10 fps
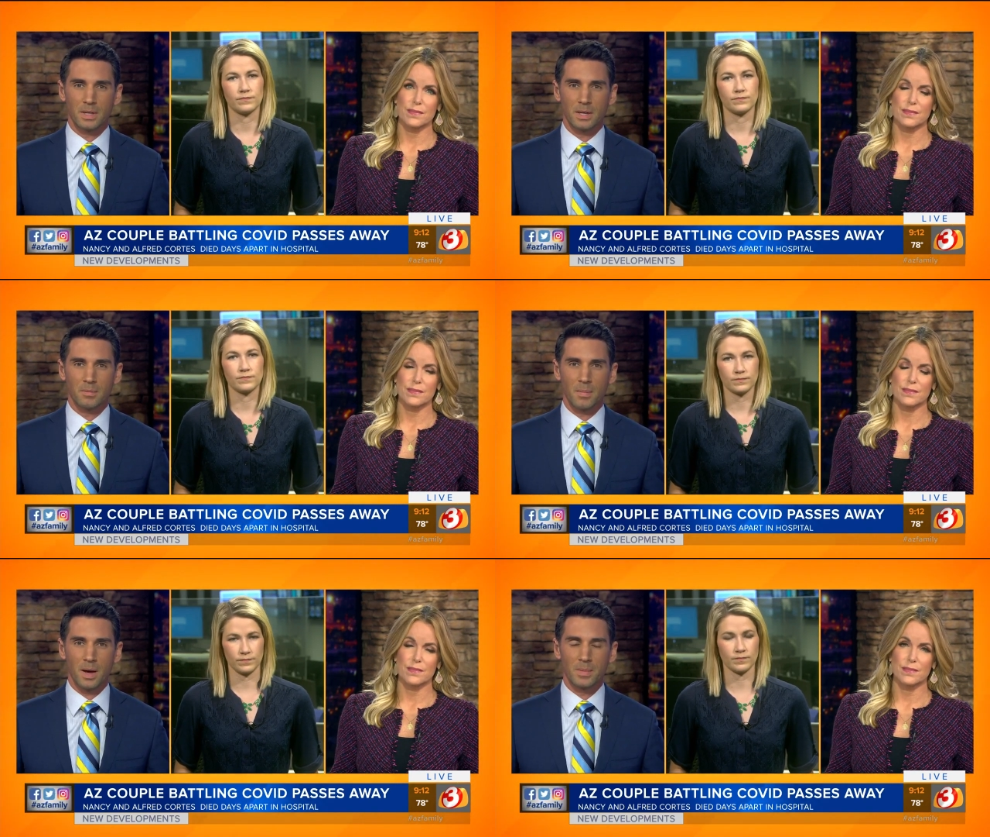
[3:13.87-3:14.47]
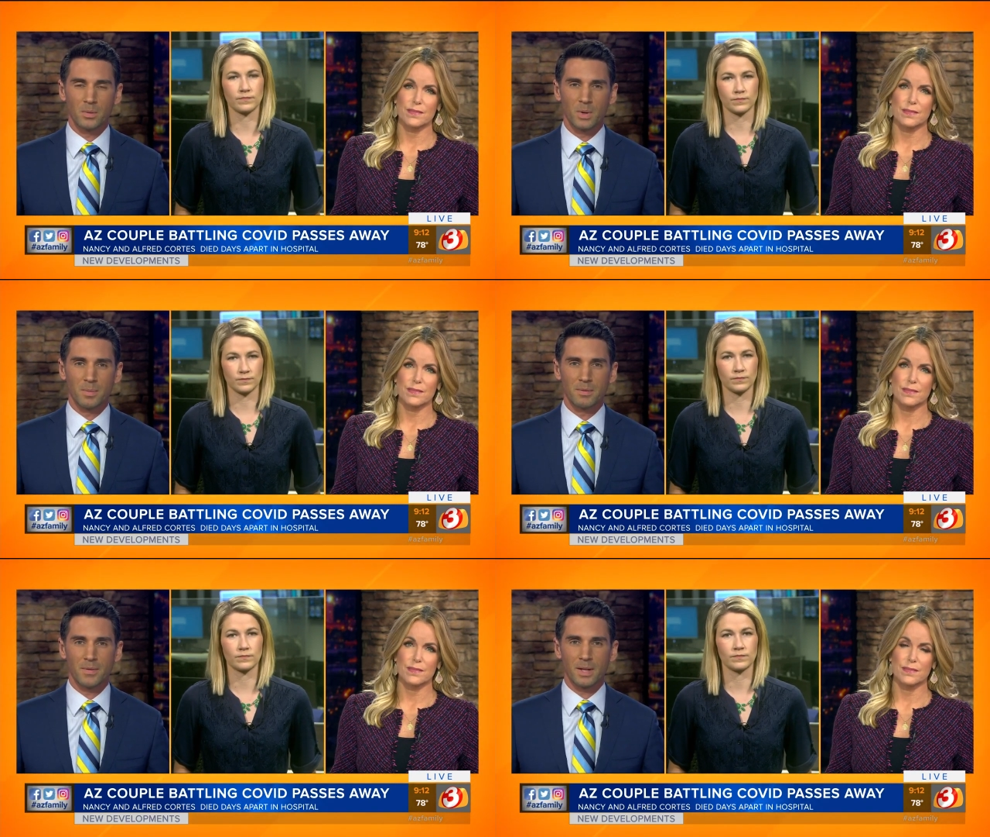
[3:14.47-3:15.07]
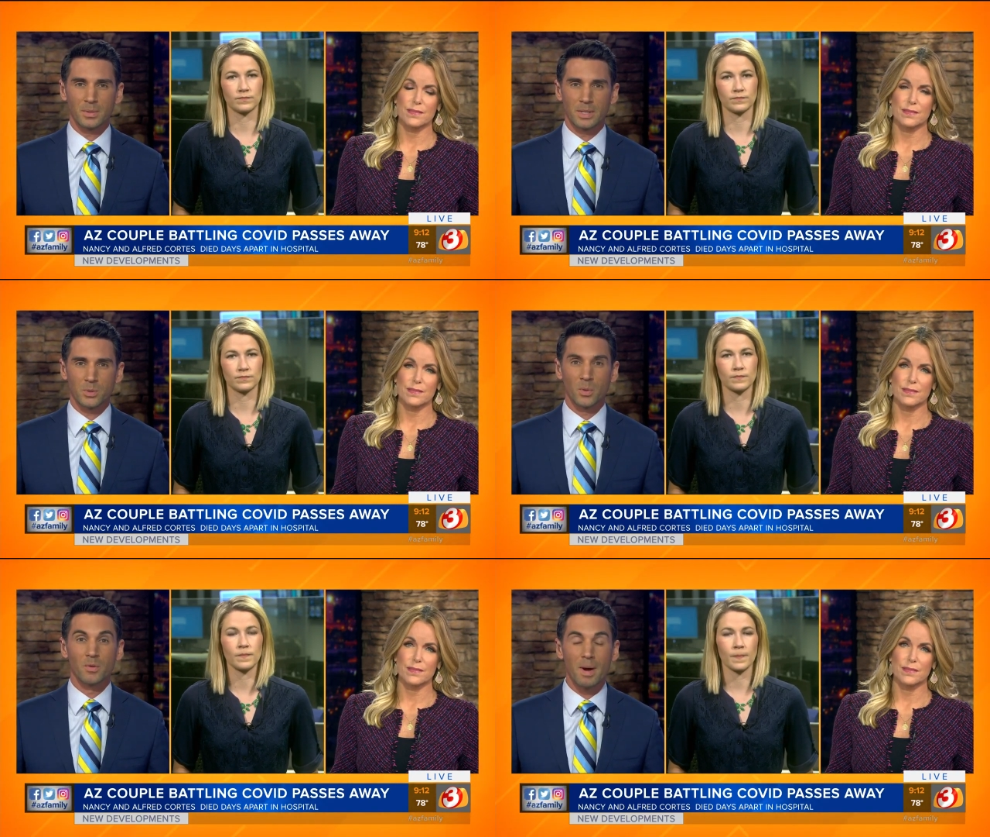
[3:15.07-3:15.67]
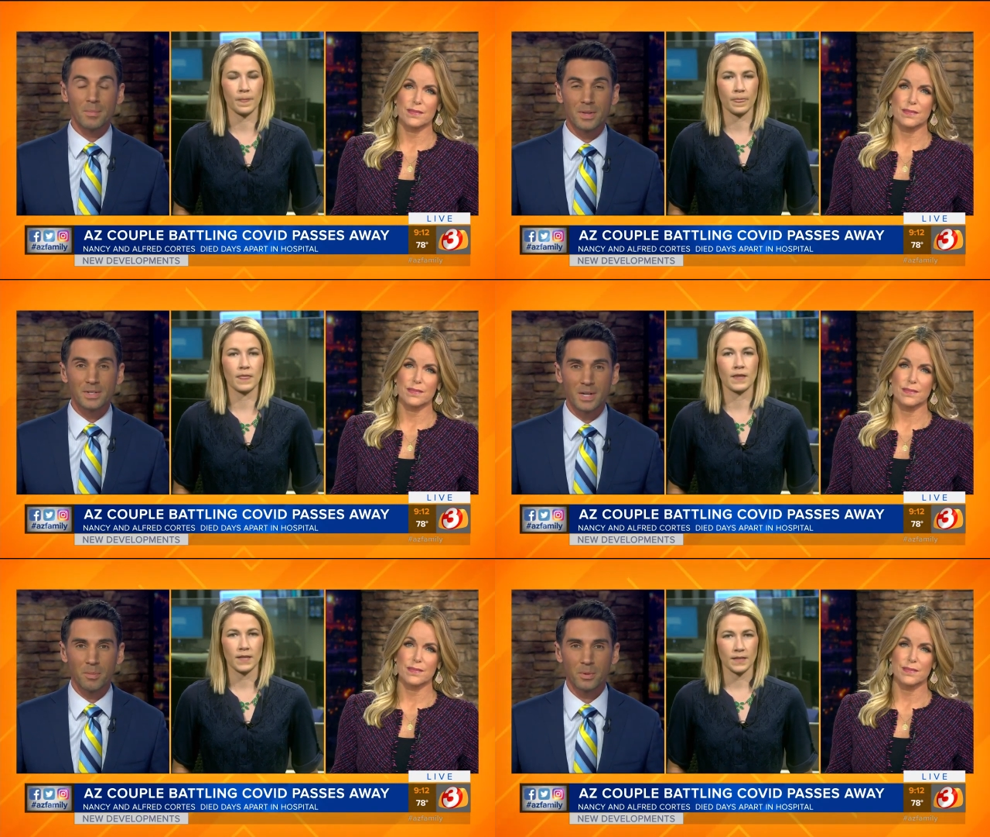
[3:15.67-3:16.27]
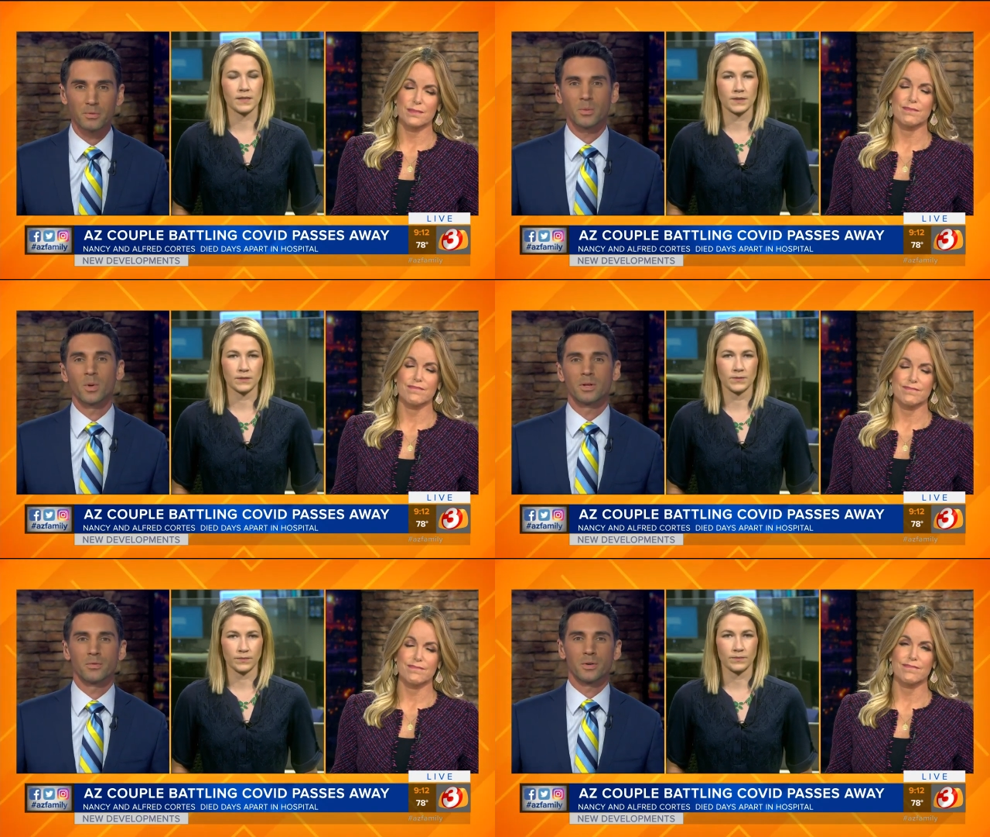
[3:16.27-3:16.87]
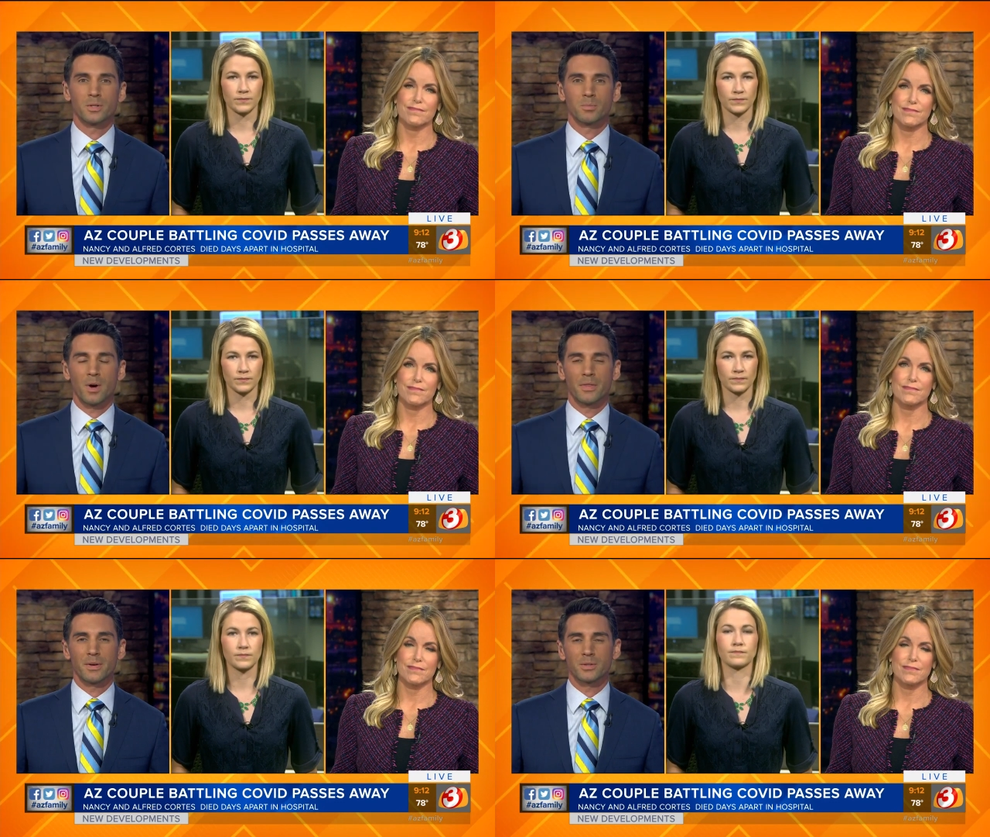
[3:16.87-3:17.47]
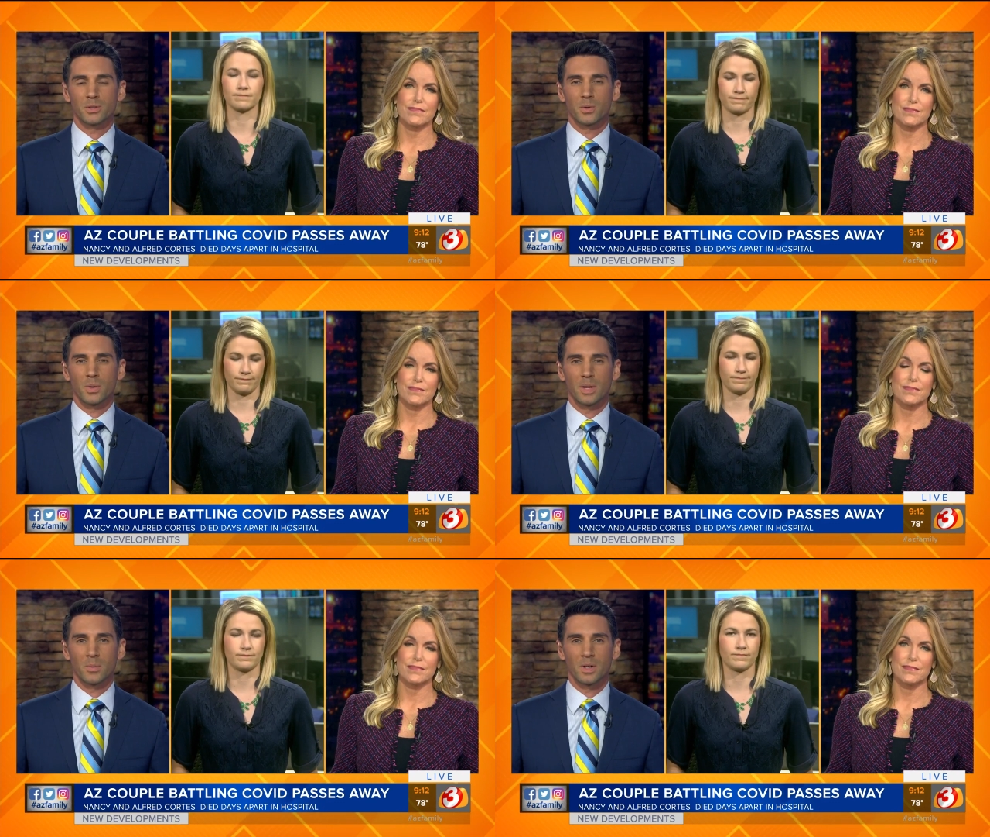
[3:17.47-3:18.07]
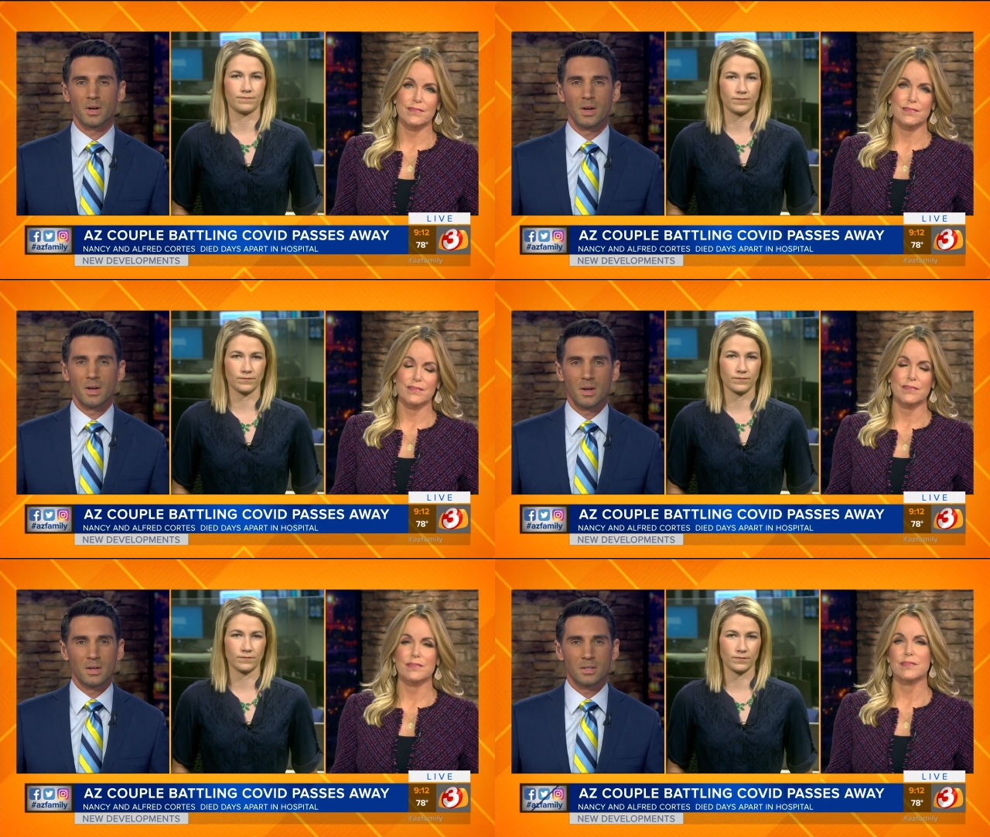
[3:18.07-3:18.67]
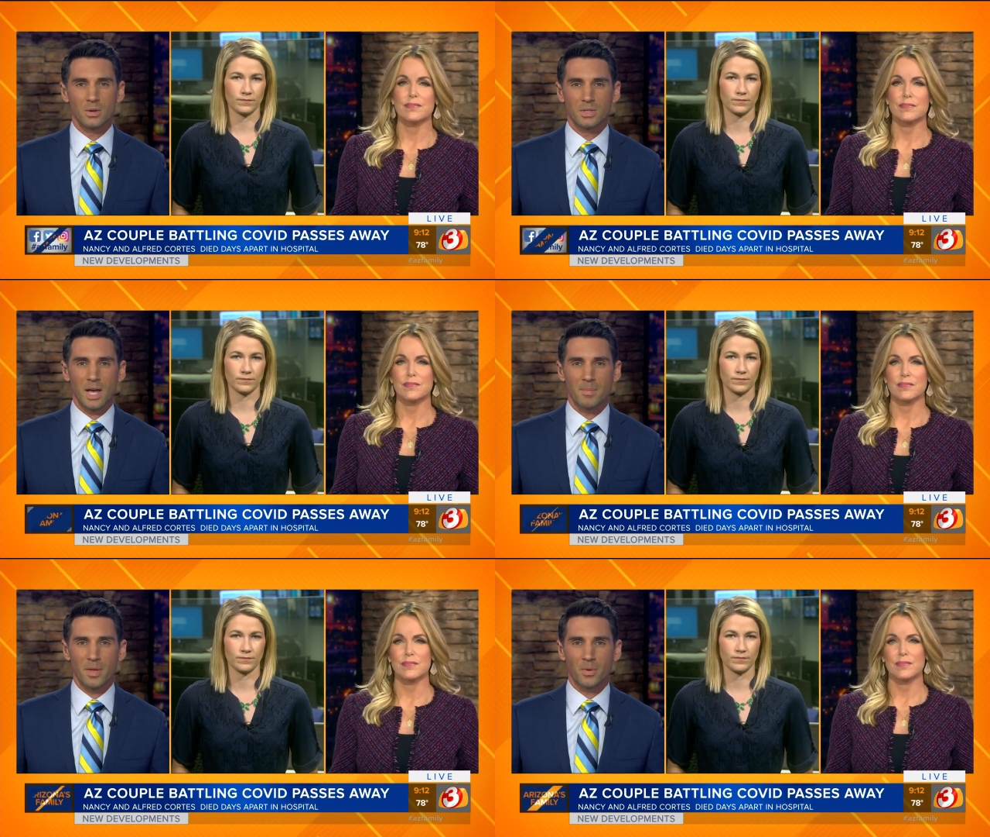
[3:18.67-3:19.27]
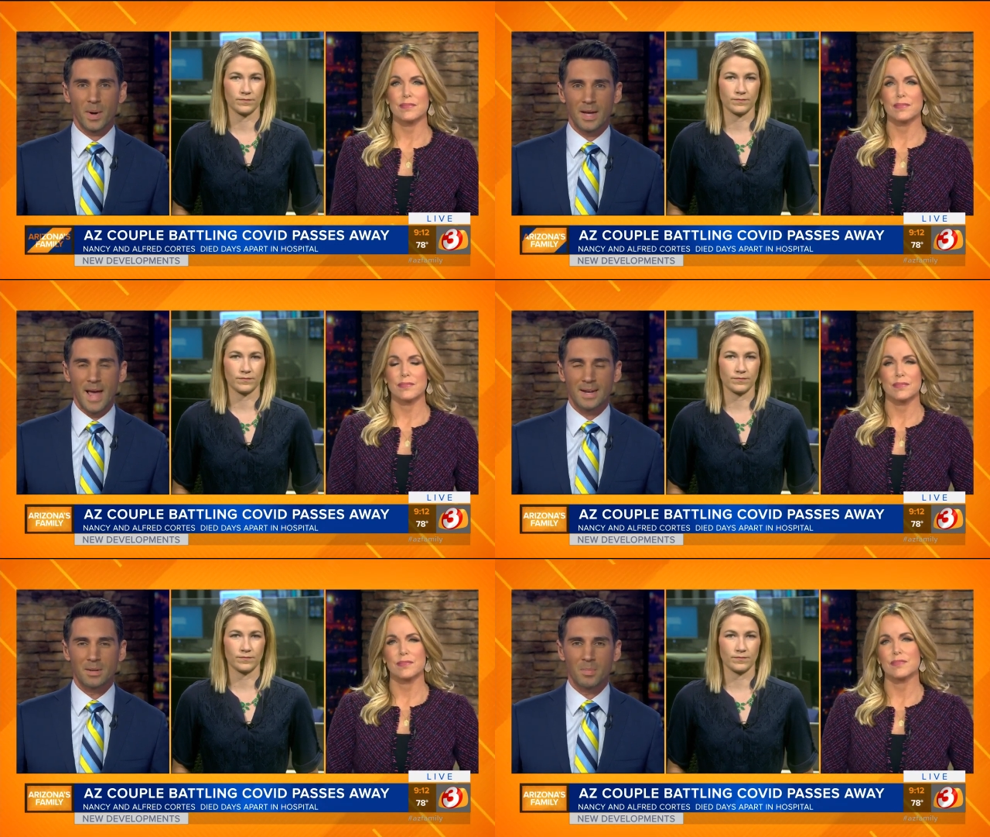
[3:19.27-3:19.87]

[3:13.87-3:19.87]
Speaker 1: Kim, I mean, we've been following this. We remember this couple from when you mm -hmm. first brought their story, and we're so sad about the way it ended,